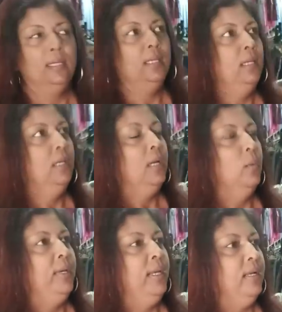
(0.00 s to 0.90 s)
Right.
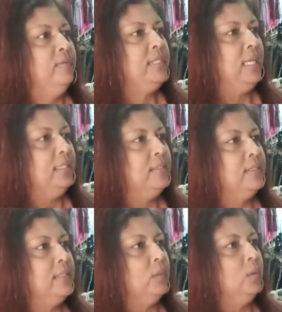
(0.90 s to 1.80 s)
We have
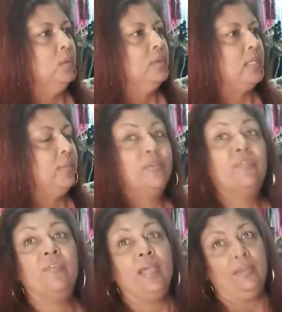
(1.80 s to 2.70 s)
sizes that goes up to
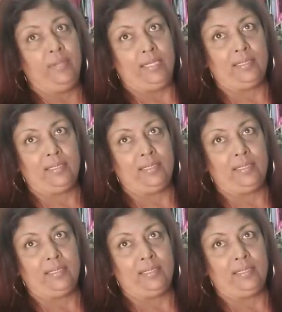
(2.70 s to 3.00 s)
5X.